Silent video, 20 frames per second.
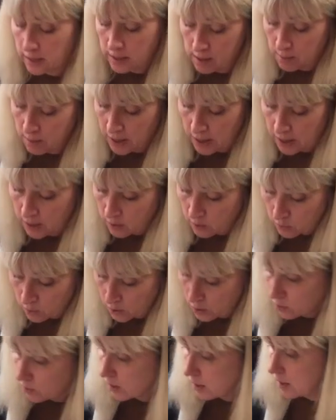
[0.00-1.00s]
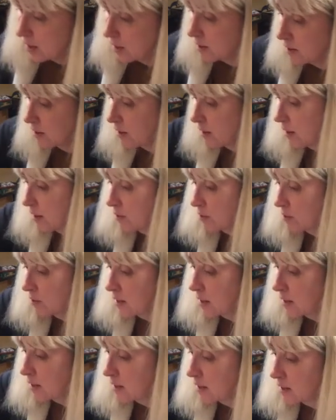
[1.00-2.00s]
painting the wood green
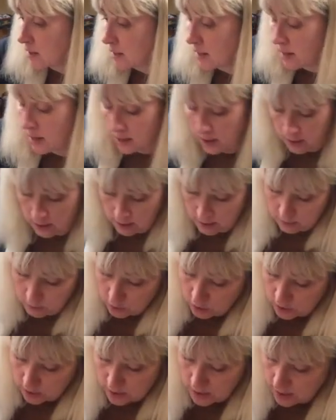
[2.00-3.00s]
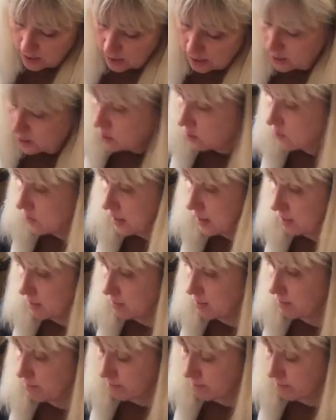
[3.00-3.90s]
underneath this guy. Just not going to do it.